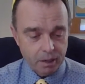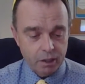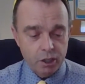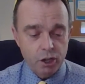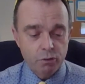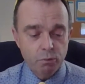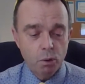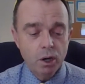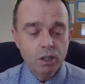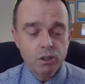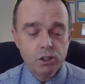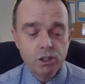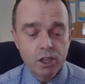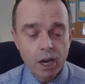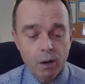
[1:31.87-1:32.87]
You've worked
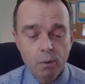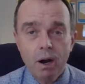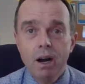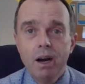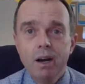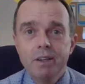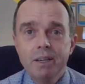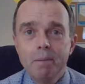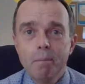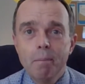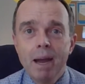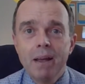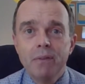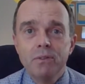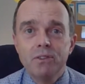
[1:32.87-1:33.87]
so hard in
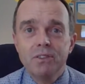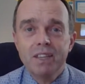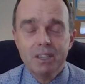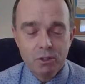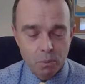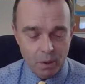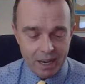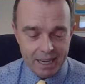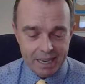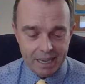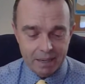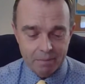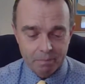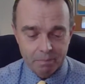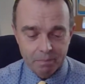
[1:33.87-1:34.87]
maths this week.